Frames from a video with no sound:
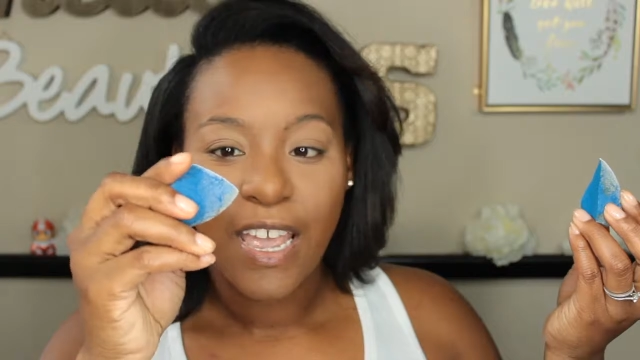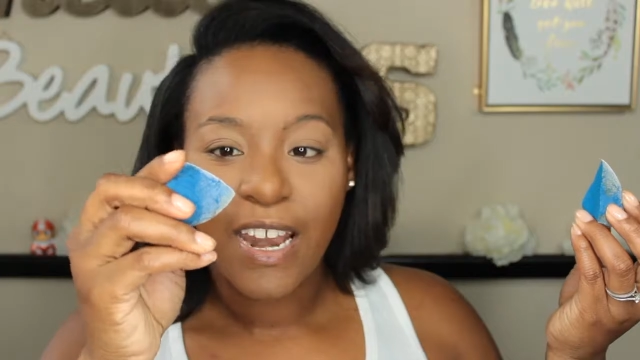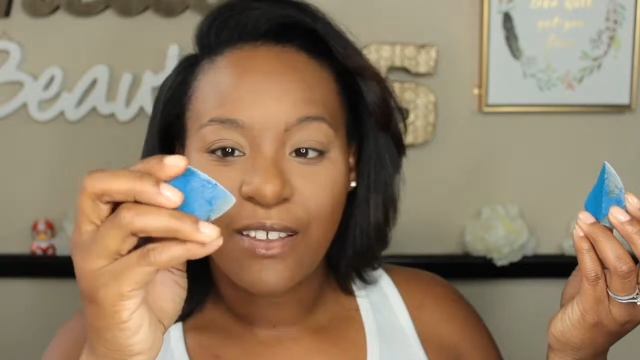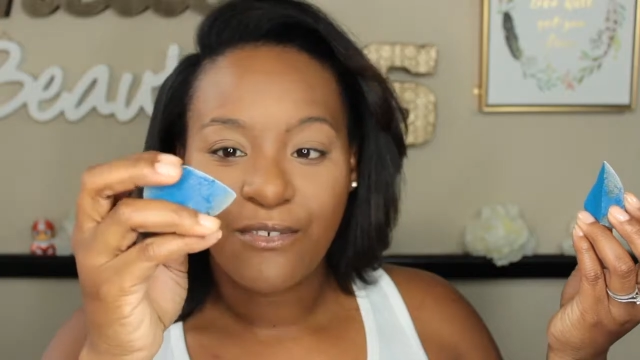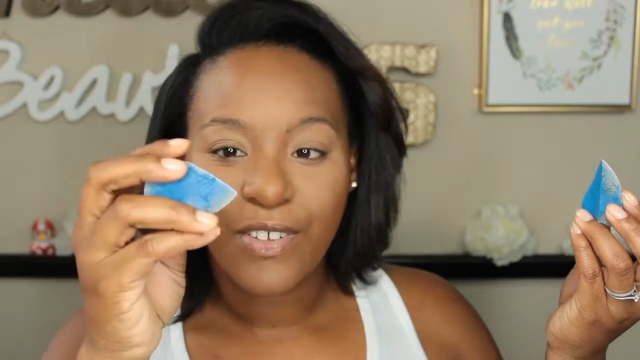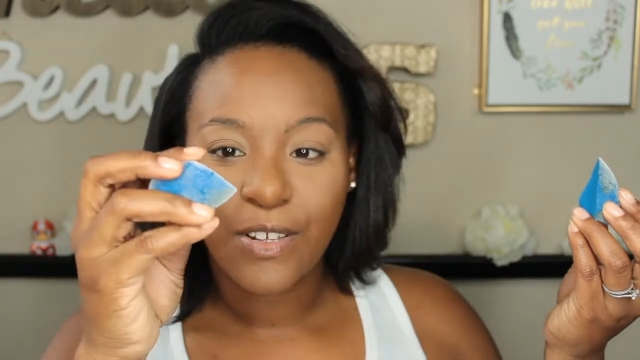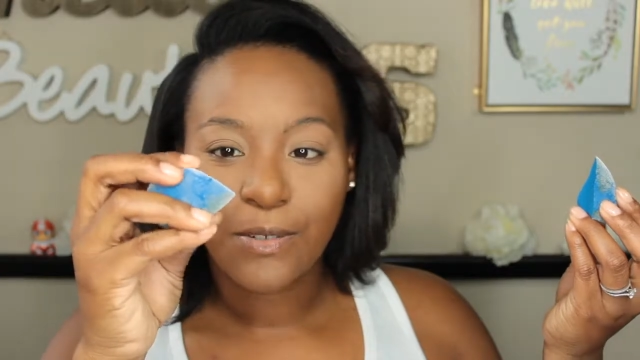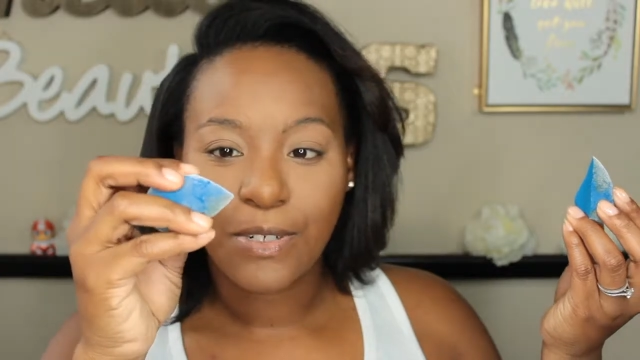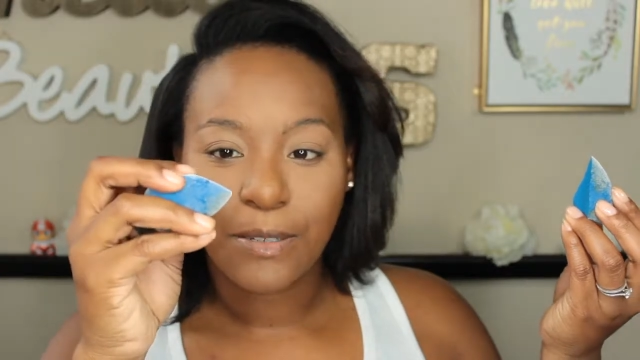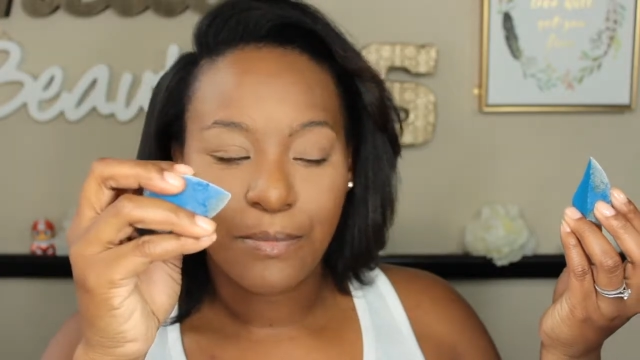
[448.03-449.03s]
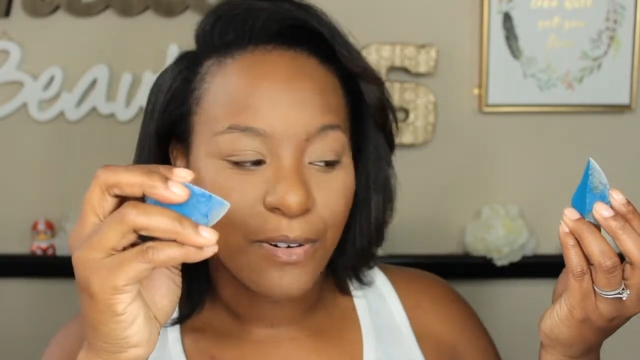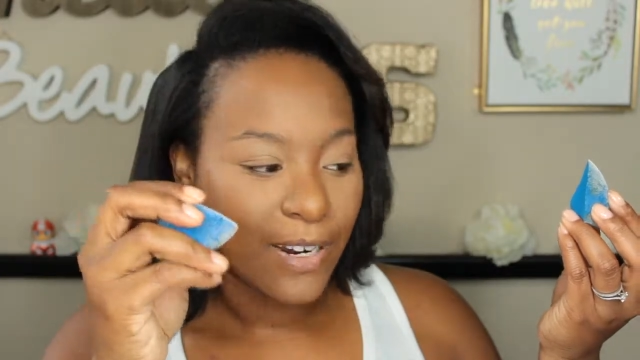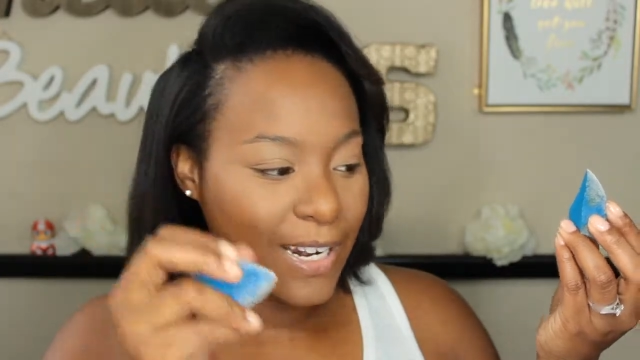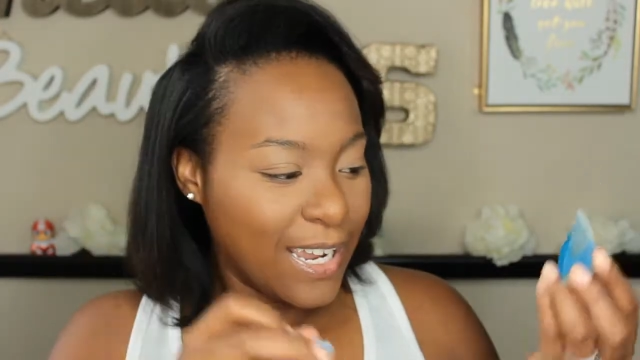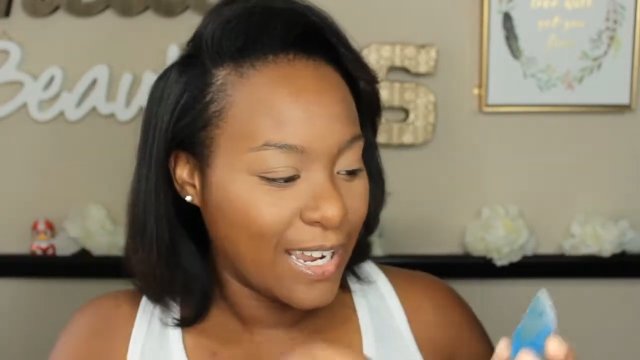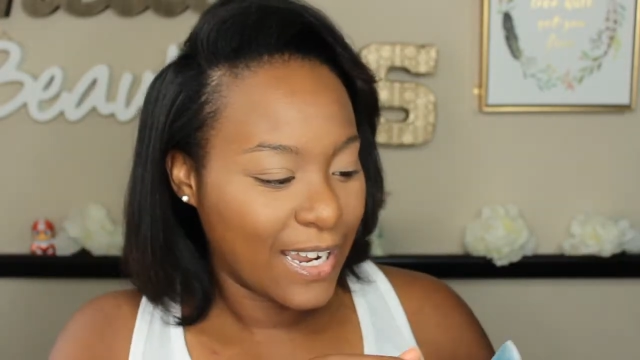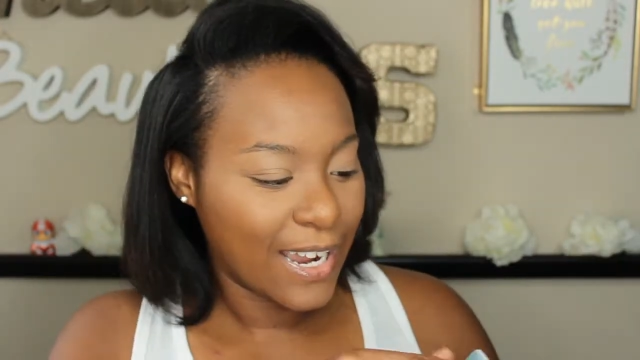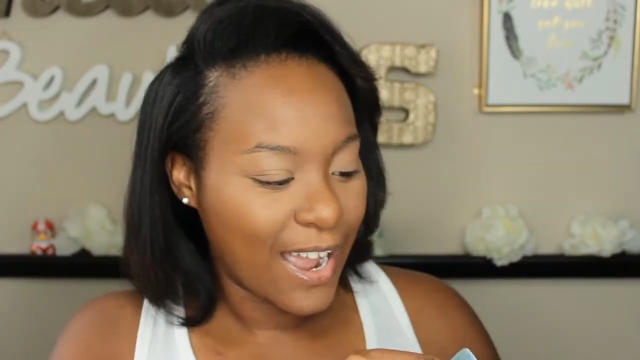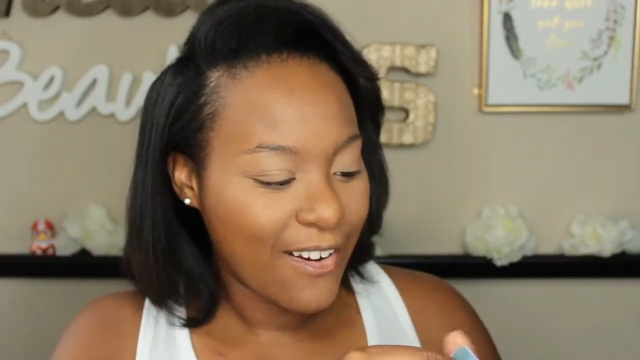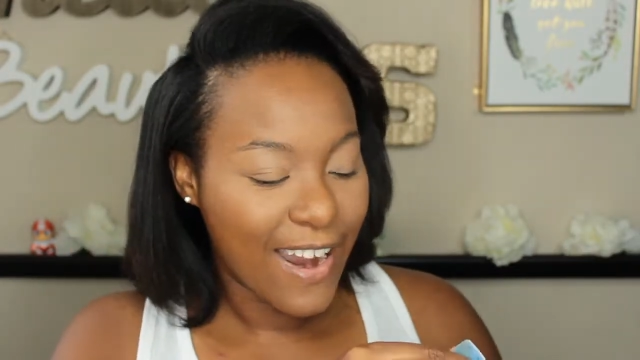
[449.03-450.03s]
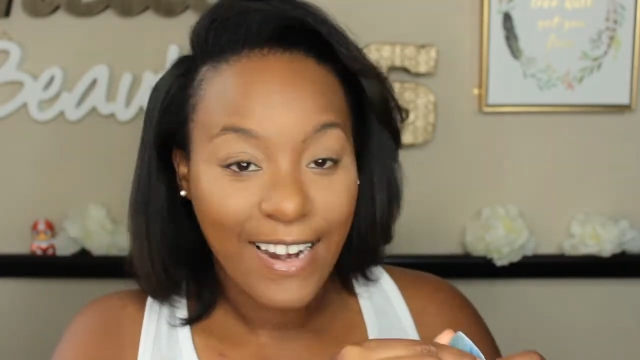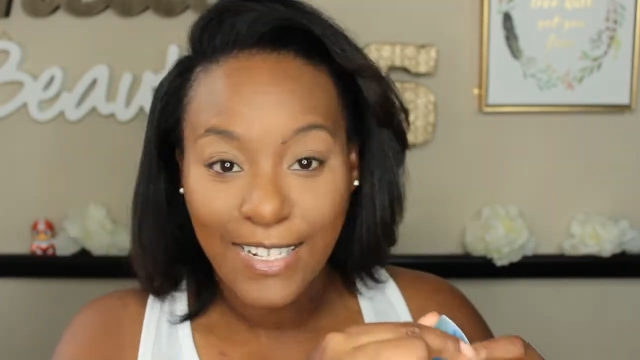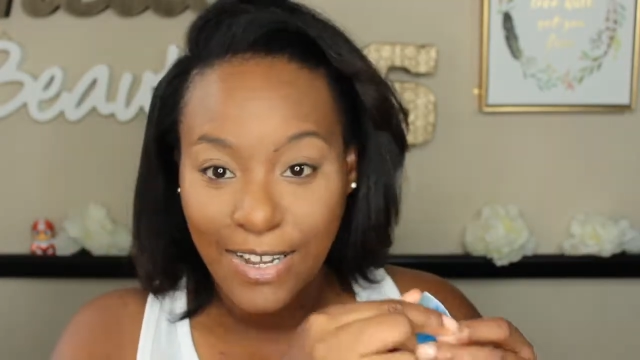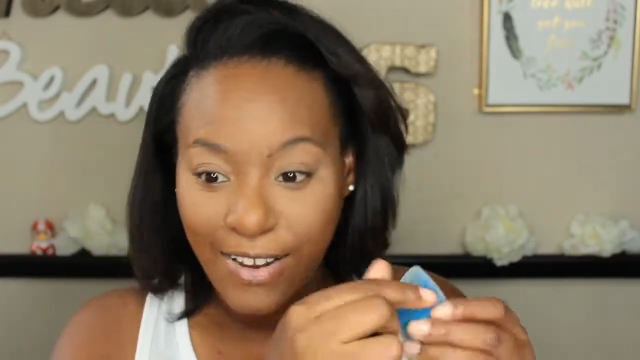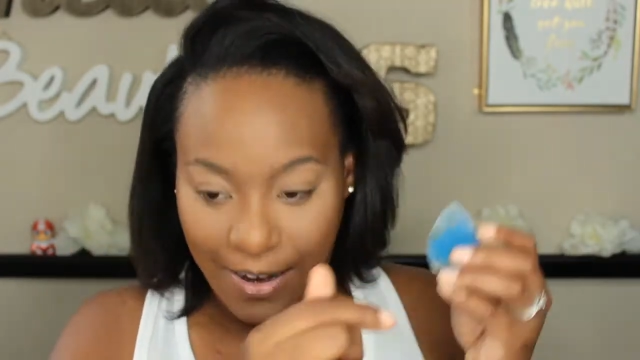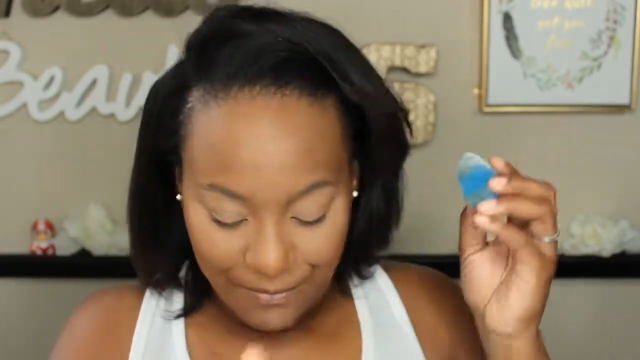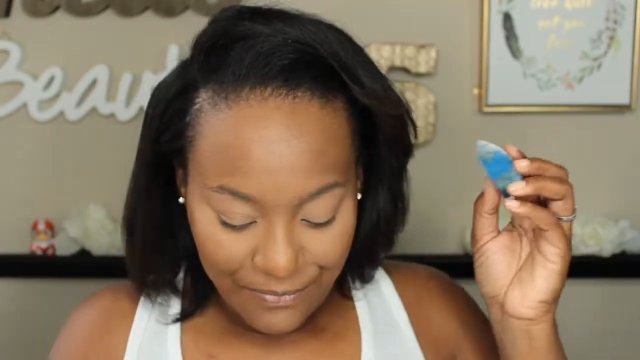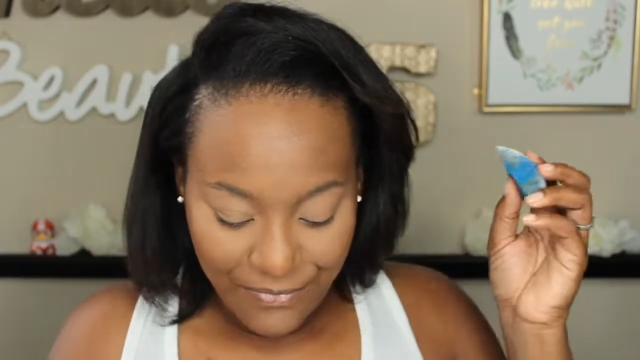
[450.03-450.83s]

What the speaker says: and it feels really pretty. Alright, so, okay.